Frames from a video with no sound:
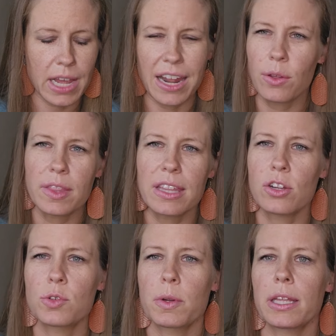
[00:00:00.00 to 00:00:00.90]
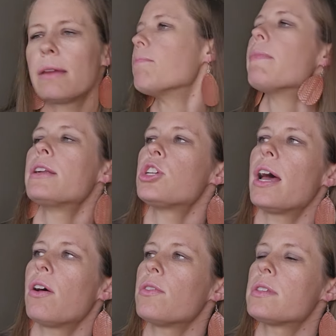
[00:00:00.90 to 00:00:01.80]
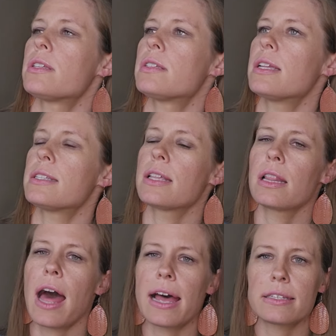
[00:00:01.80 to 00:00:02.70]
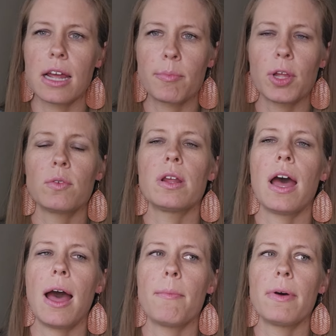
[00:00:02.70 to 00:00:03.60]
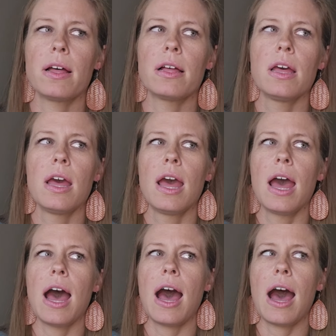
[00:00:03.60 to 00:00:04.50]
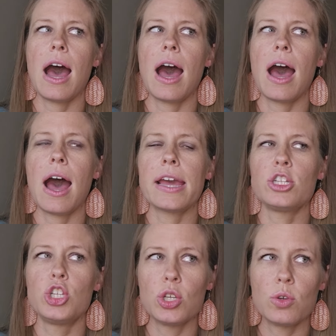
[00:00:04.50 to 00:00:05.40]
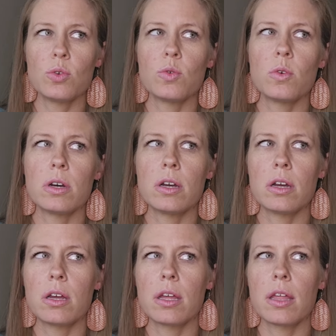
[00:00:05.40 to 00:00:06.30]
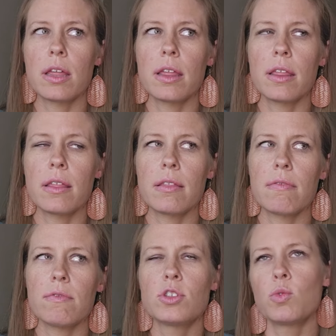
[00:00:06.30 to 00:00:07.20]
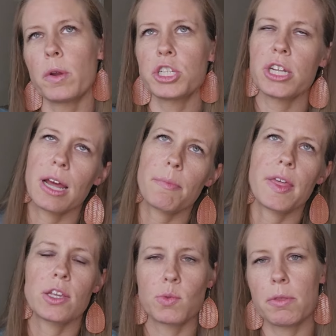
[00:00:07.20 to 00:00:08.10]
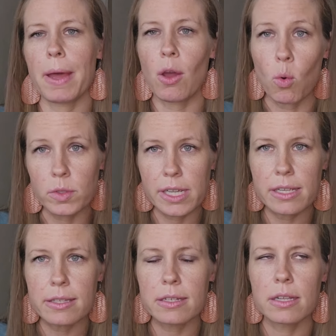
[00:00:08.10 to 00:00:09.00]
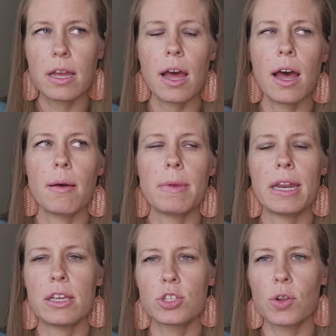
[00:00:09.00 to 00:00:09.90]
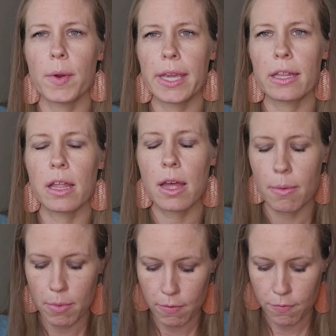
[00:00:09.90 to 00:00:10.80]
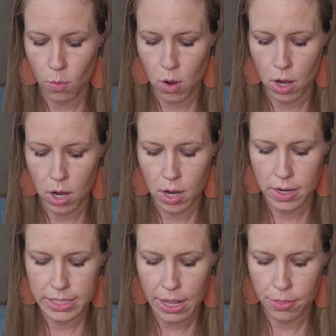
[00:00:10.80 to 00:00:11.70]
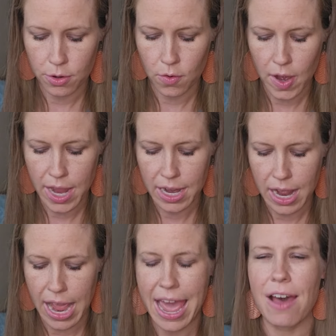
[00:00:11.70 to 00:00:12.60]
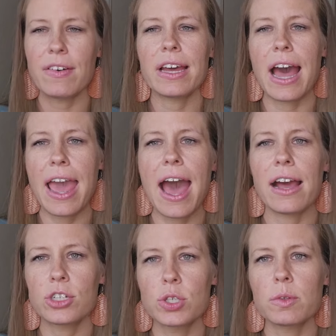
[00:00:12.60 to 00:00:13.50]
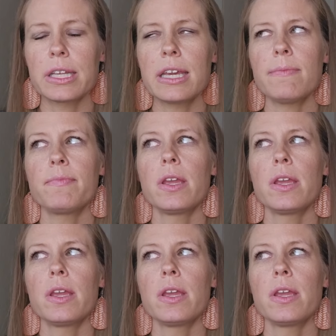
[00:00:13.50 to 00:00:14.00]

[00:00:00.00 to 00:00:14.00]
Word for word: I don't think there's really much else since the last upload. Um, I do switching up things with my oldest um, in his curriculum for 10th grade. I have a I actually,